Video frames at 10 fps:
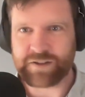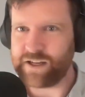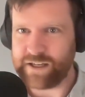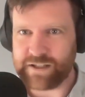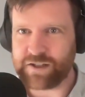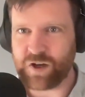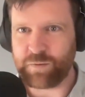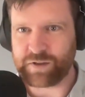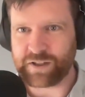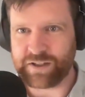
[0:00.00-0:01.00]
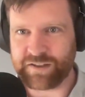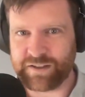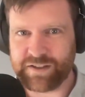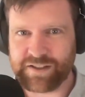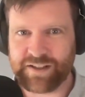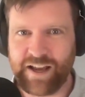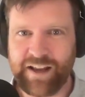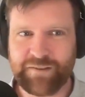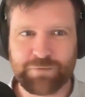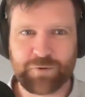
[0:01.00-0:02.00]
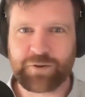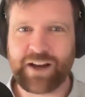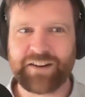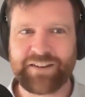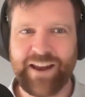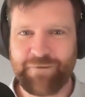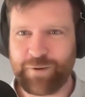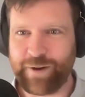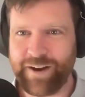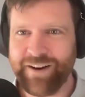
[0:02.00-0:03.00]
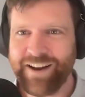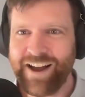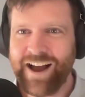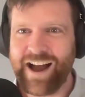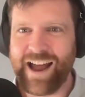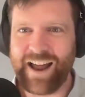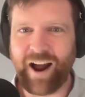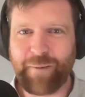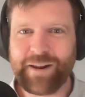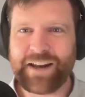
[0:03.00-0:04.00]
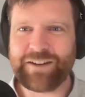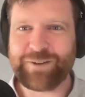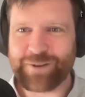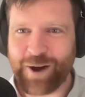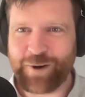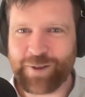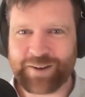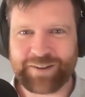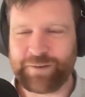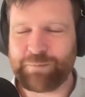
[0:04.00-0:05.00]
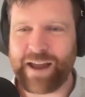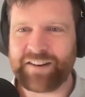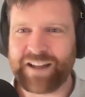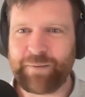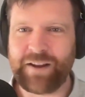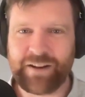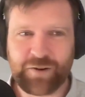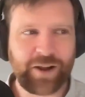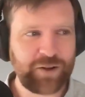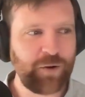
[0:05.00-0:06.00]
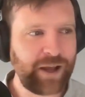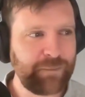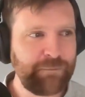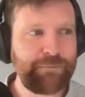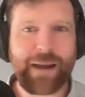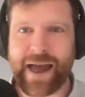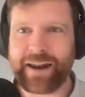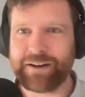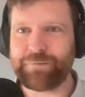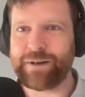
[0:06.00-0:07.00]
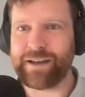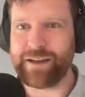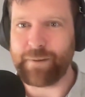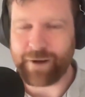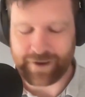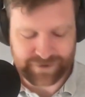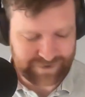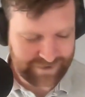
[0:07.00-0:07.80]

It's in the terms and conditions. It's broadcast everywhere. And I'm letting you know that something bad's happened, and then you're like mad at me about it.